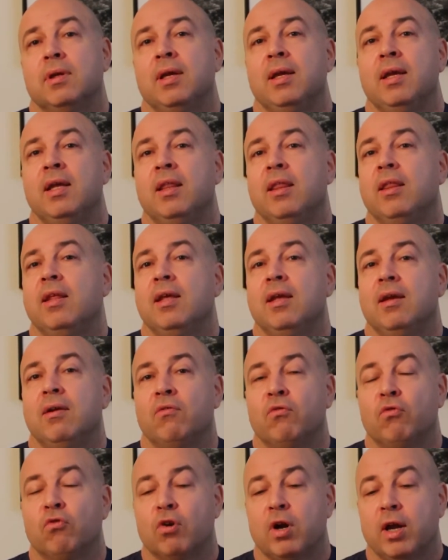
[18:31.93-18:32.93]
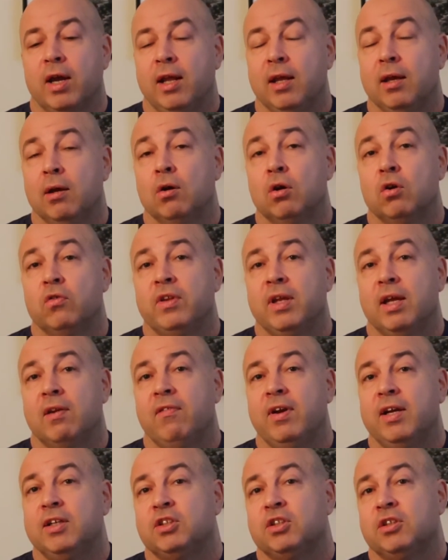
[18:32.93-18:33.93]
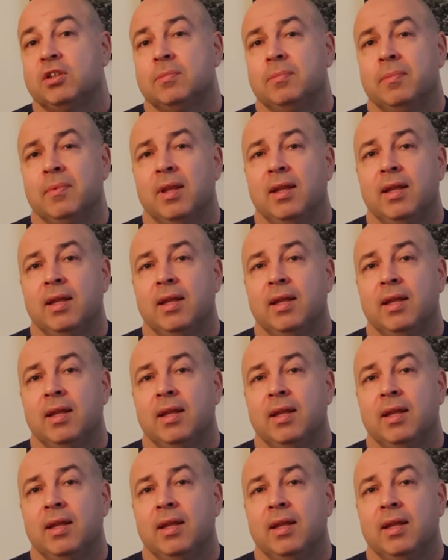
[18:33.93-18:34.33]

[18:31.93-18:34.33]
in the writing of the adventure.